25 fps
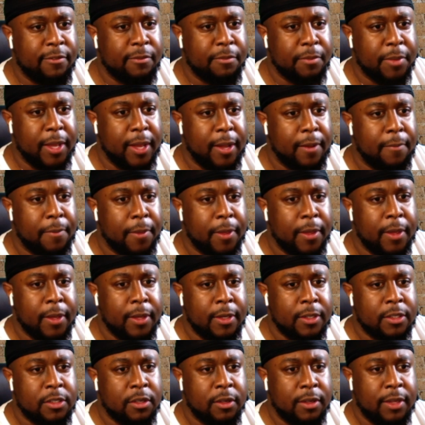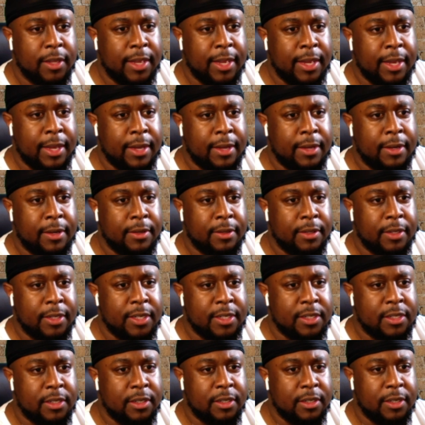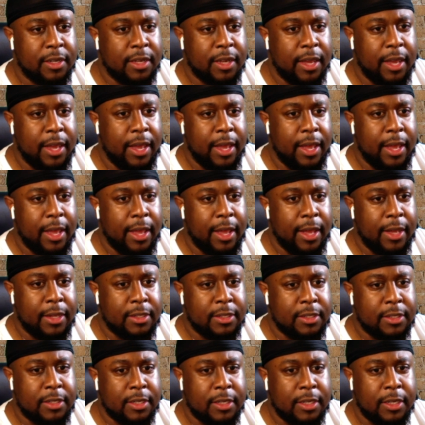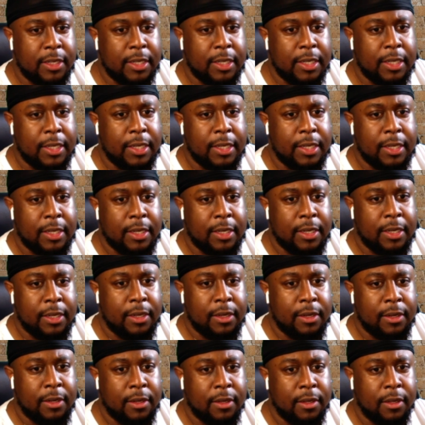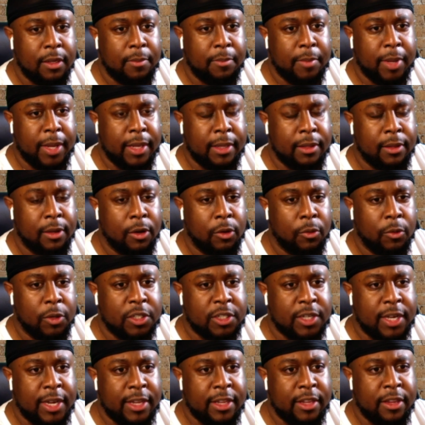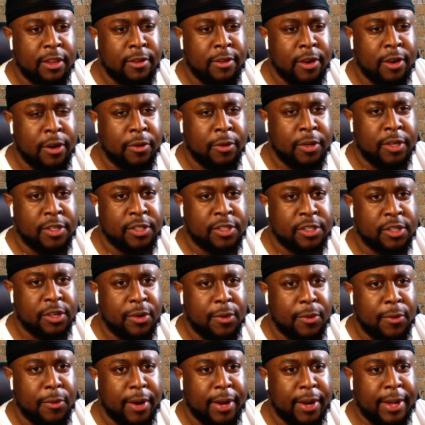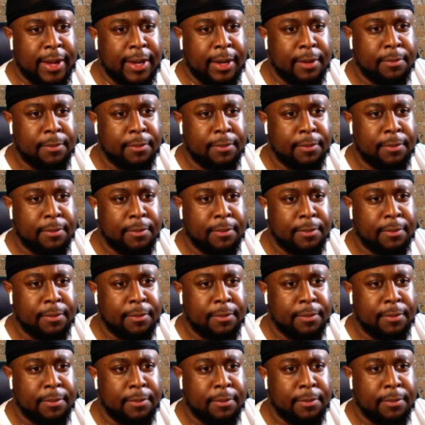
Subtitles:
give him that. So now let's look at LaMelo, which I know his scoring